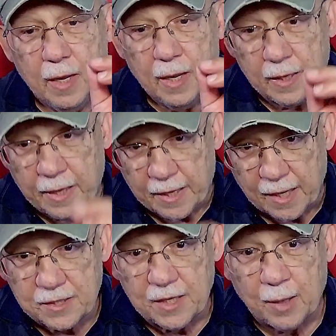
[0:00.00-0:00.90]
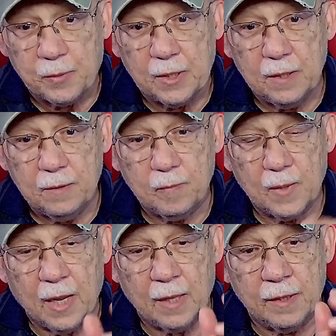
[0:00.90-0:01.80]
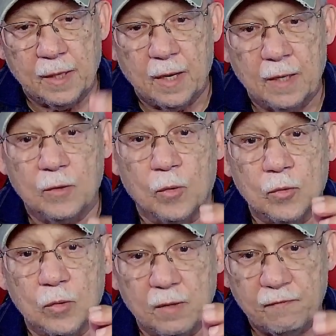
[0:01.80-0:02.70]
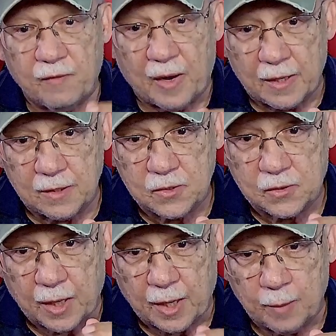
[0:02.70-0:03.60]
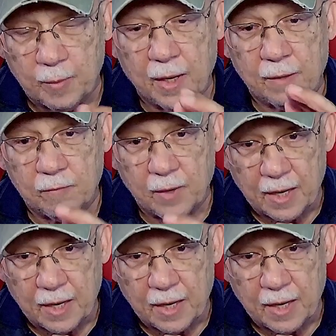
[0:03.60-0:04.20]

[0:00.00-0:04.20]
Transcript: get accepted and then go to the files tab and